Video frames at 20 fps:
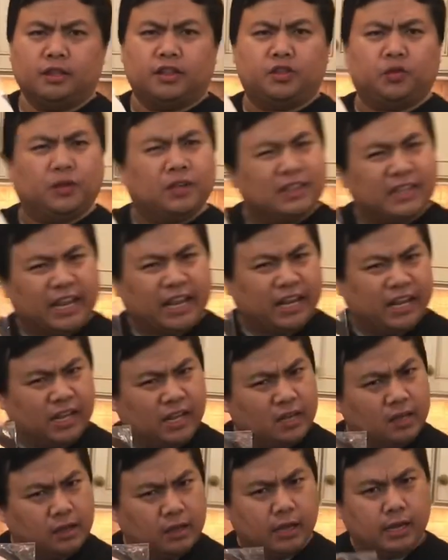Three
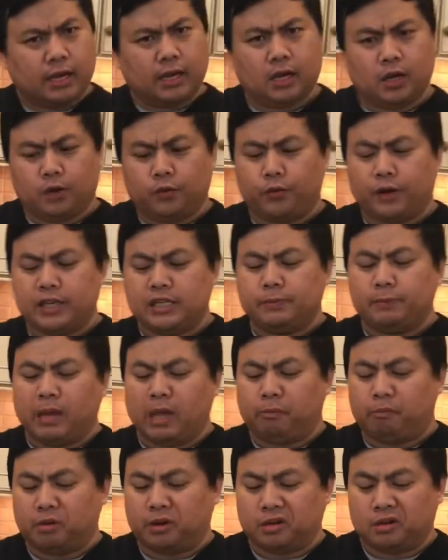Lady rice
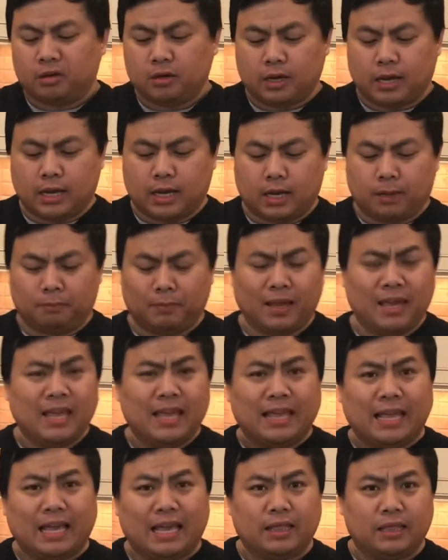paper,
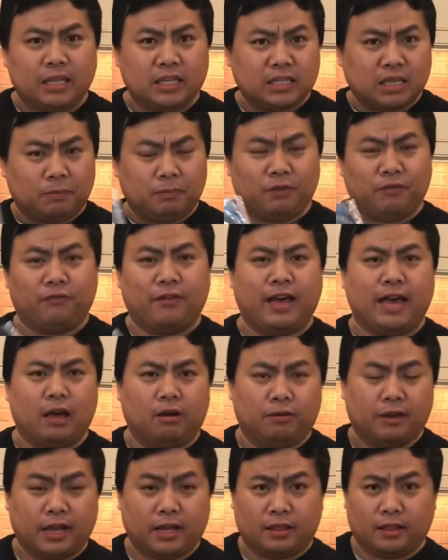and these can be
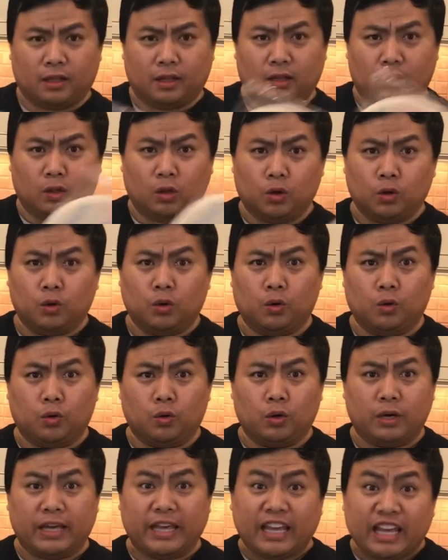found at the
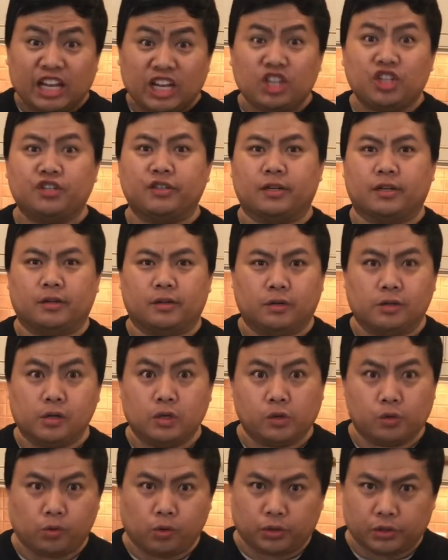local Asian
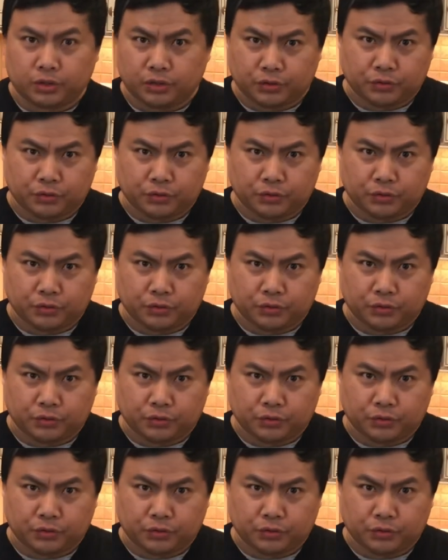grocery